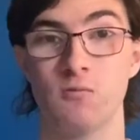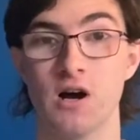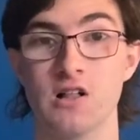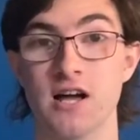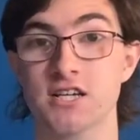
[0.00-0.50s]

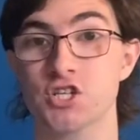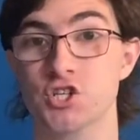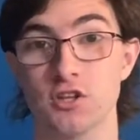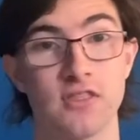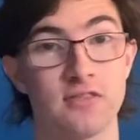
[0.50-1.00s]
Well, I
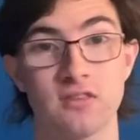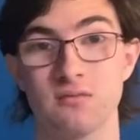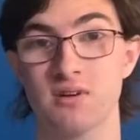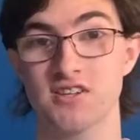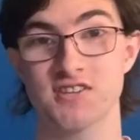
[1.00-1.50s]
shook that thing
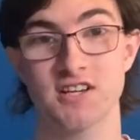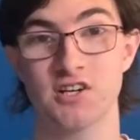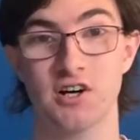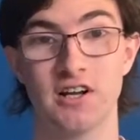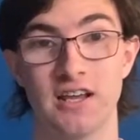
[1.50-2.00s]
best I
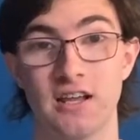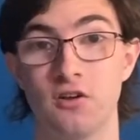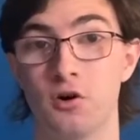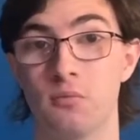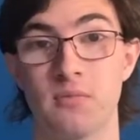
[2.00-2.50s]
could, and
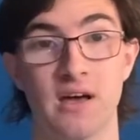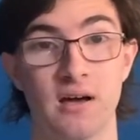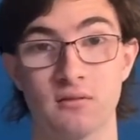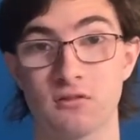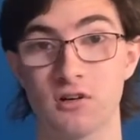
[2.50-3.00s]
nope,
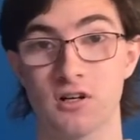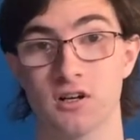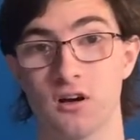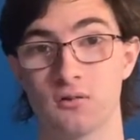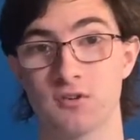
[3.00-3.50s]
that credit
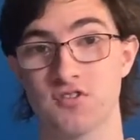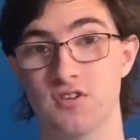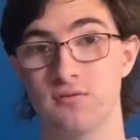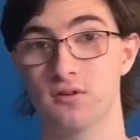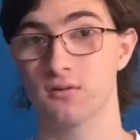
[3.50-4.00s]
card
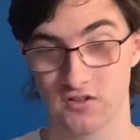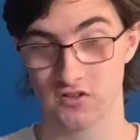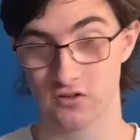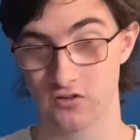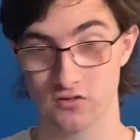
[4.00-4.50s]
receiver,
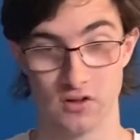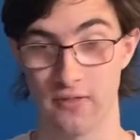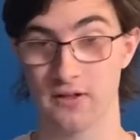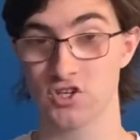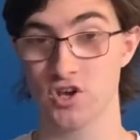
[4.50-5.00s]
so
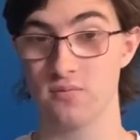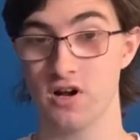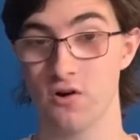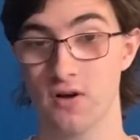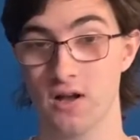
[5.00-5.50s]
nothing should be
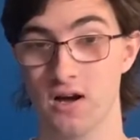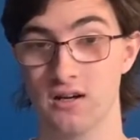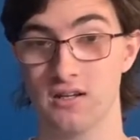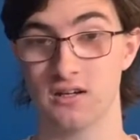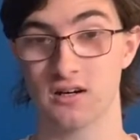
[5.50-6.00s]
going on
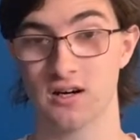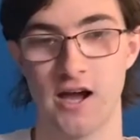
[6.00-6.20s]
here.